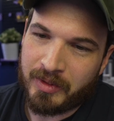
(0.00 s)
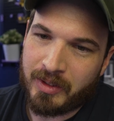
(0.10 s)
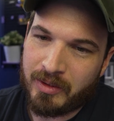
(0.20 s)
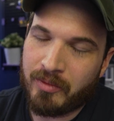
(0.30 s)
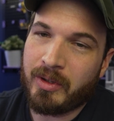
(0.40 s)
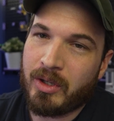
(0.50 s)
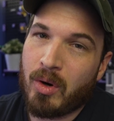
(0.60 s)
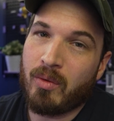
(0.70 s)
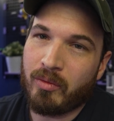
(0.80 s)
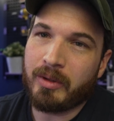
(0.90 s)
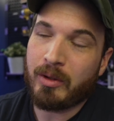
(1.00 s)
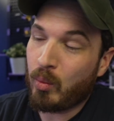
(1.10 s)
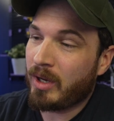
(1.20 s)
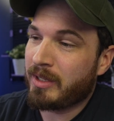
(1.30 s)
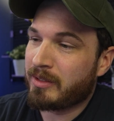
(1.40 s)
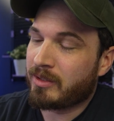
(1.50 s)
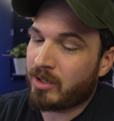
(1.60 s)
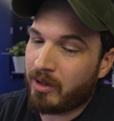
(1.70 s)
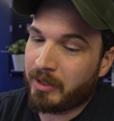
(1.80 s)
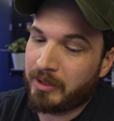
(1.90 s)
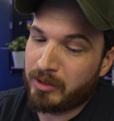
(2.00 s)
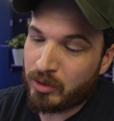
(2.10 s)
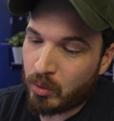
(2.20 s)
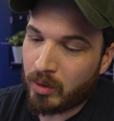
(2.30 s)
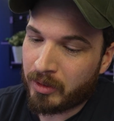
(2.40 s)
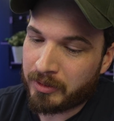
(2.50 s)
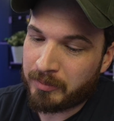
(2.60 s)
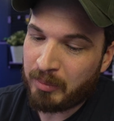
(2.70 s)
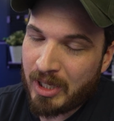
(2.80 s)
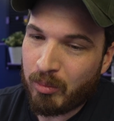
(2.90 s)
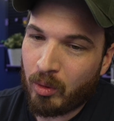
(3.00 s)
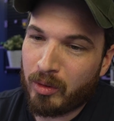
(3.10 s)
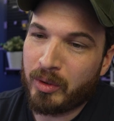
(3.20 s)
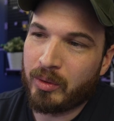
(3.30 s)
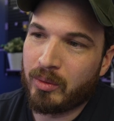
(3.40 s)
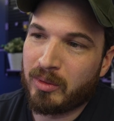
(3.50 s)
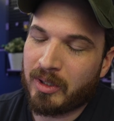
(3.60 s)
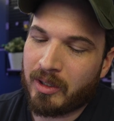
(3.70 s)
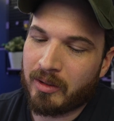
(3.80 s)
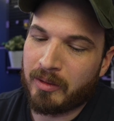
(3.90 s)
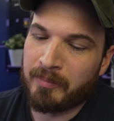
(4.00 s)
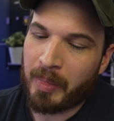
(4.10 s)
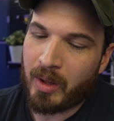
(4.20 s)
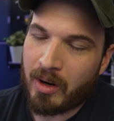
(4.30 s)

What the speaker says: The video really was targeted toward people who are